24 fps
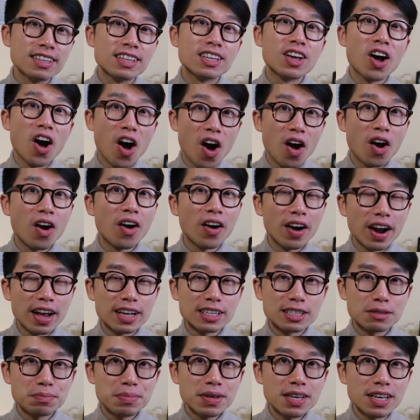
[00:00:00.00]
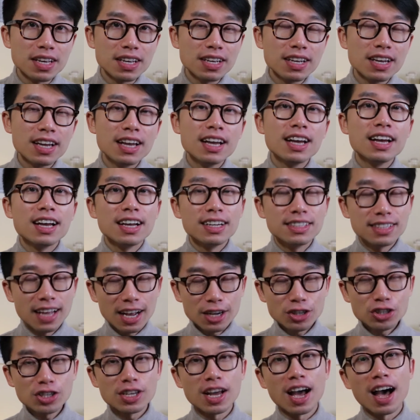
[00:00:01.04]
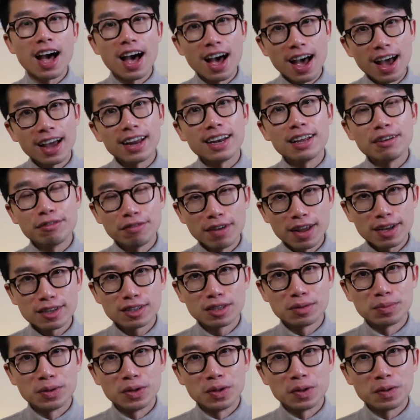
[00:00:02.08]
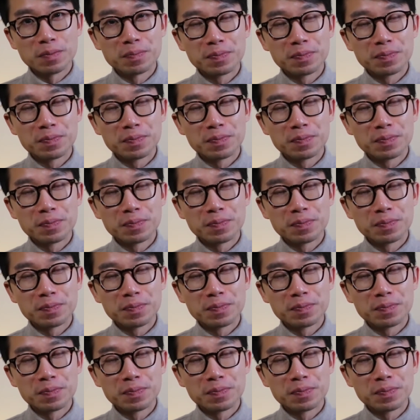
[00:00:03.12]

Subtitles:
the RRSP, it's actually highly flexible.